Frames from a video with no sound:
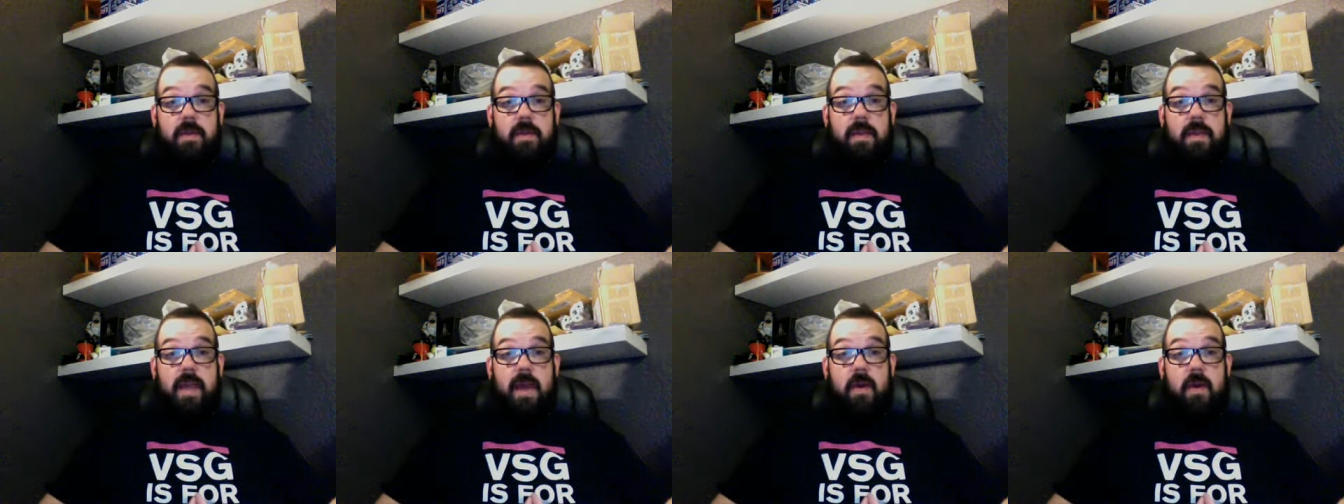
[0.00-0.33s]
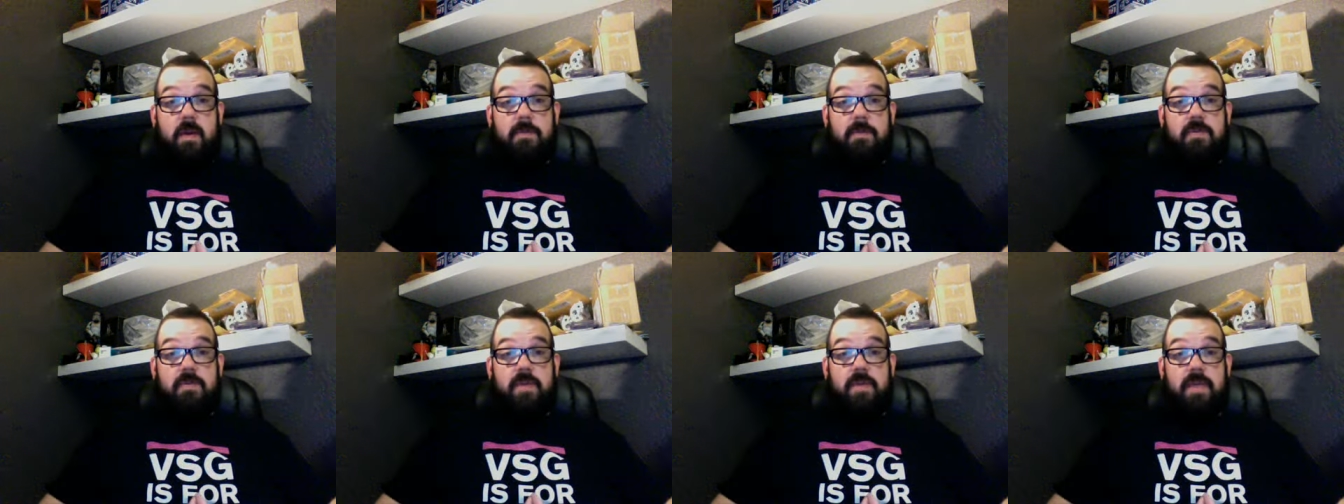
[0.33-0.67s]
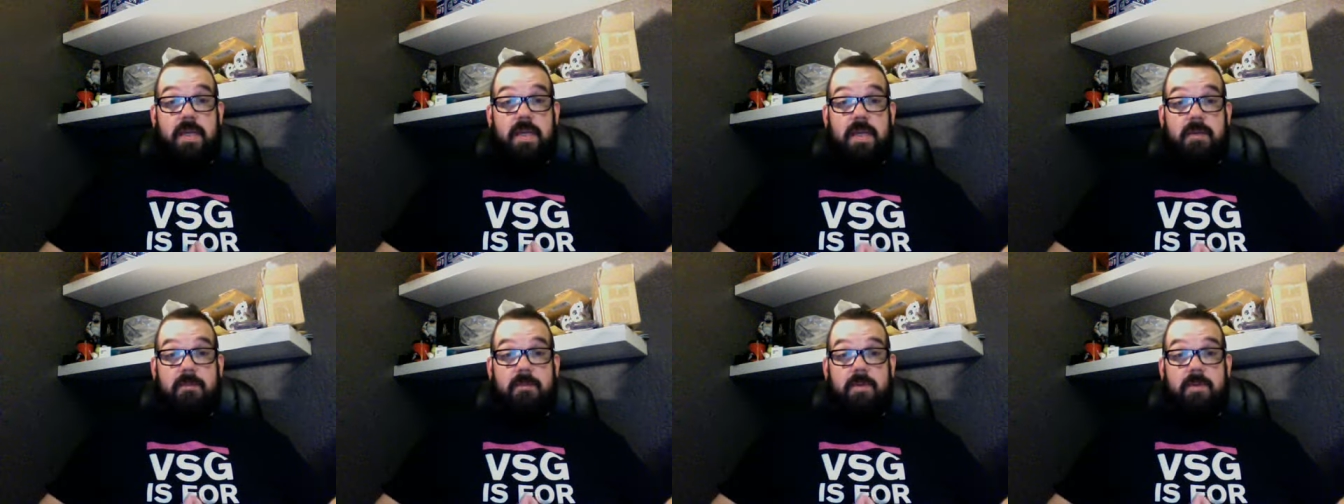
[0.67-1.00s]
Now I'm trying to
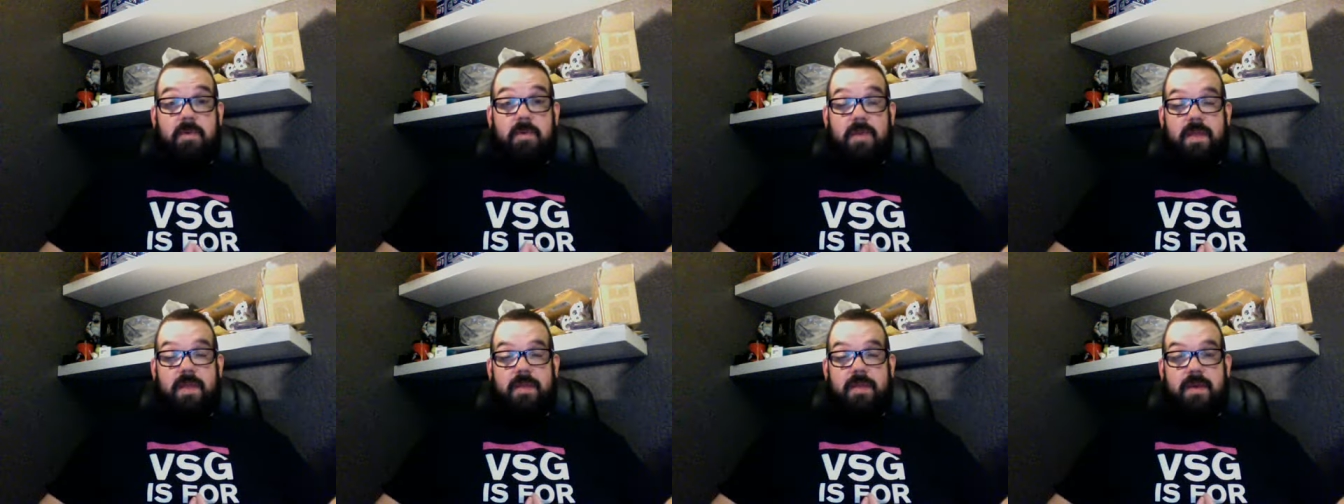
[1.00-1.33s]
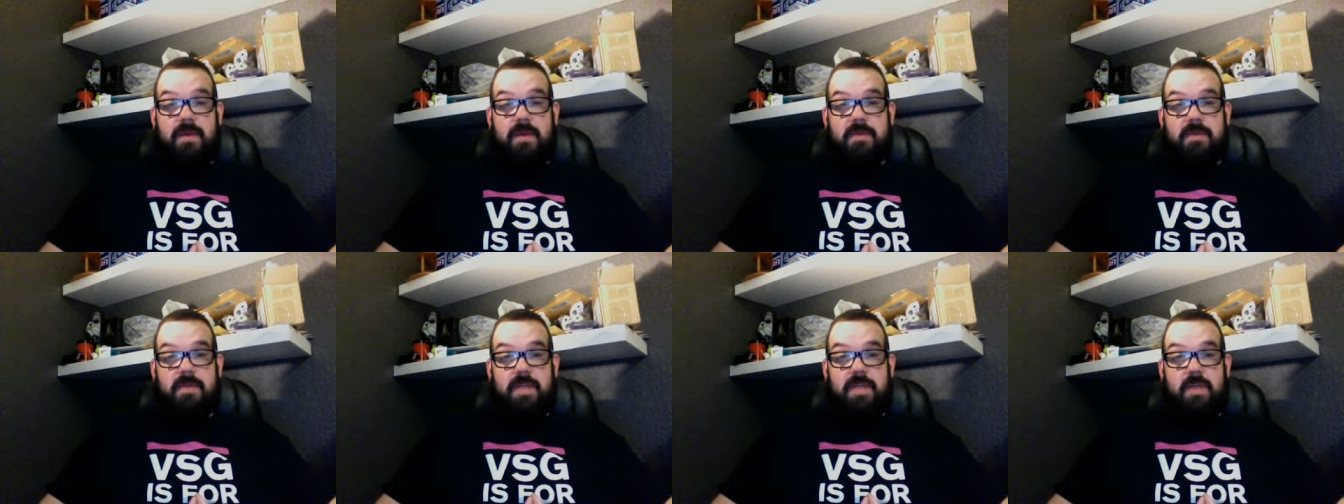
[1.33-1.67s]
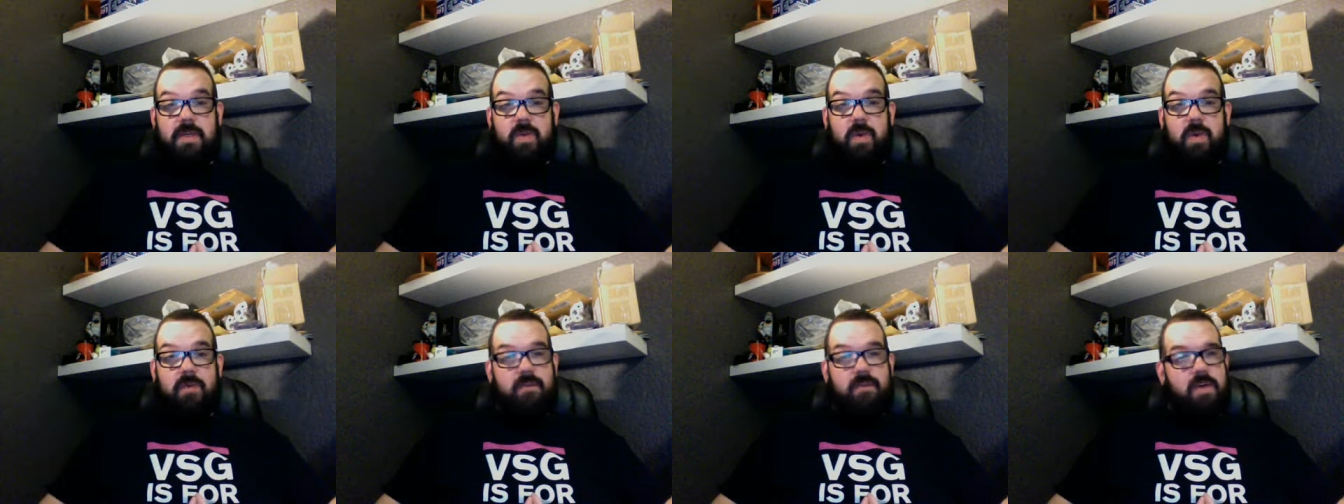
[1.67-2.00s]
get between 1,000 and
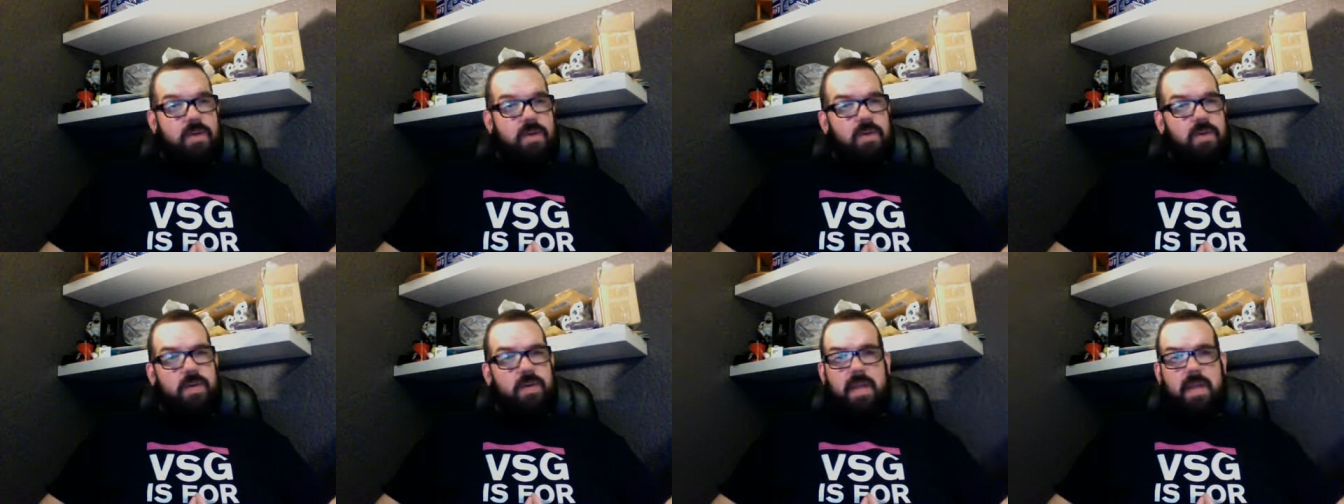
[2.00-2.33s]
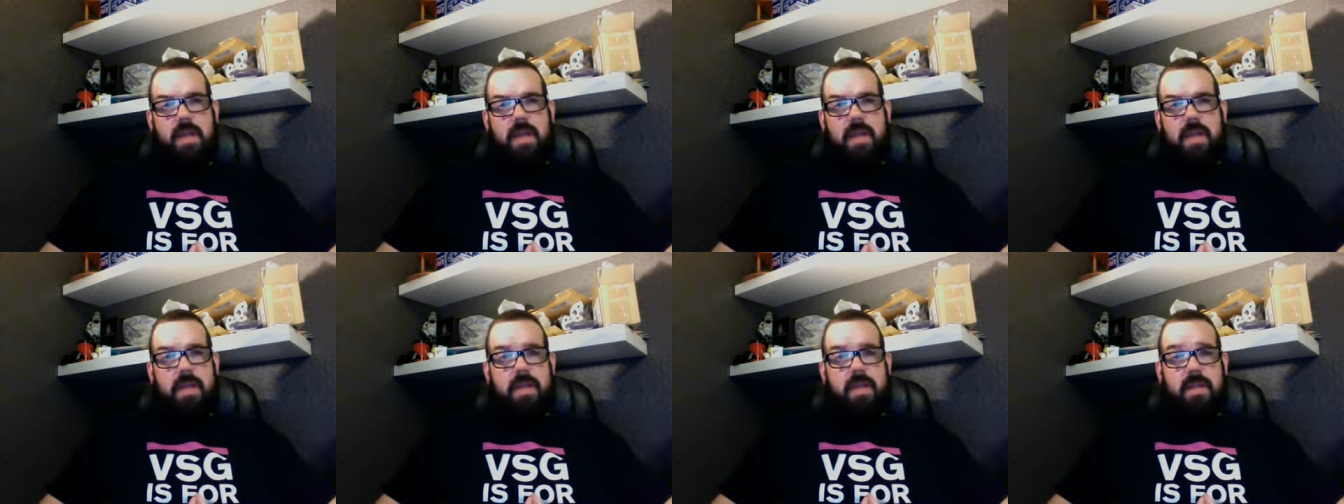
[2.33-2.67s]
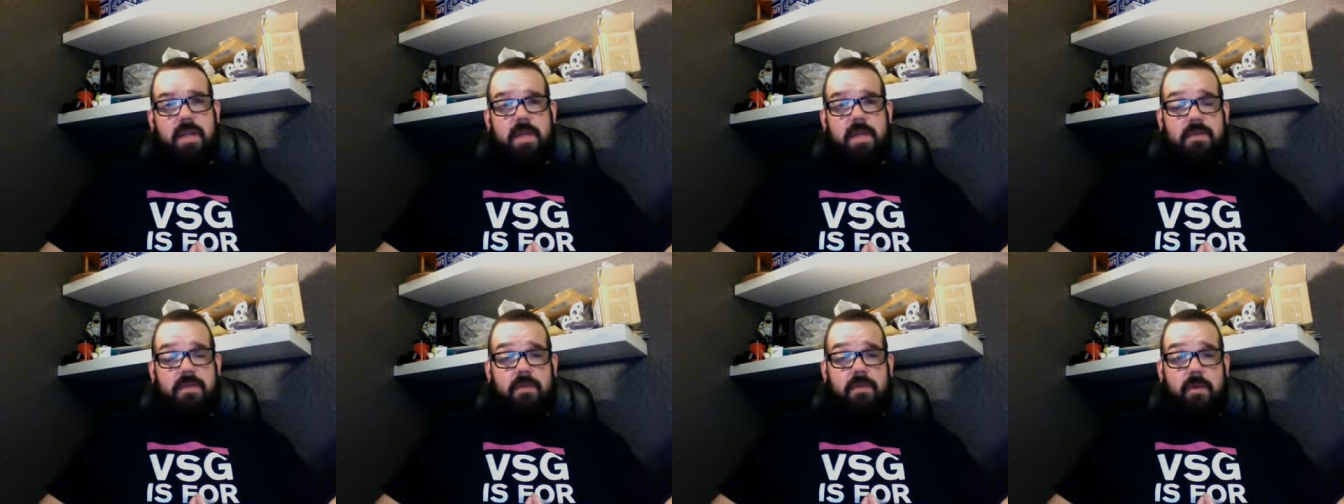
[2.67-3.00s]
1,200, and
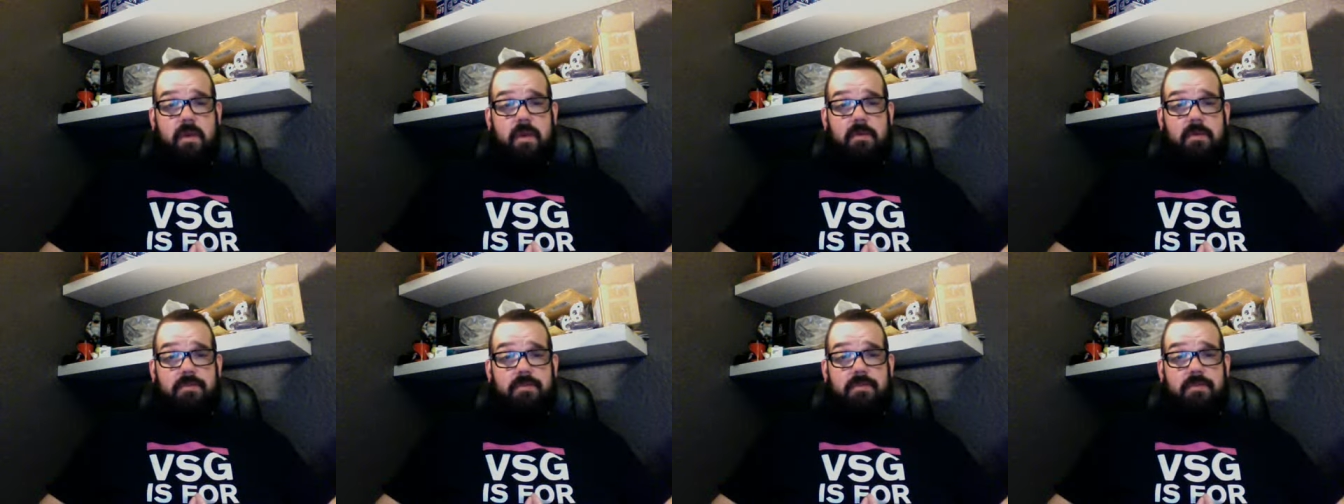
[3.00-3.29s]
it's rough.